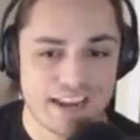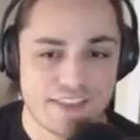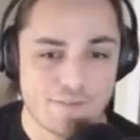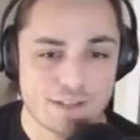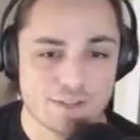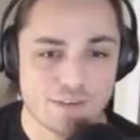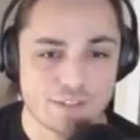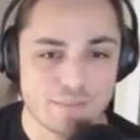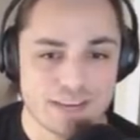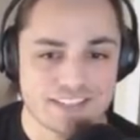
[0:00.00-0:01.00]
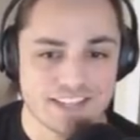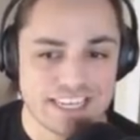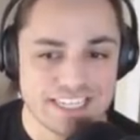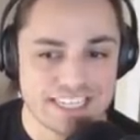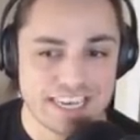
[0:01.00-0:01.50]
then Victor Victor Mesa,
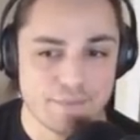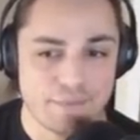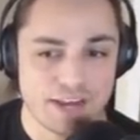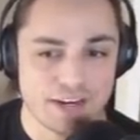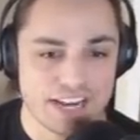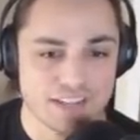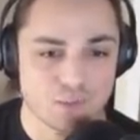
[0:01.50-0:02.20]
he's getting better as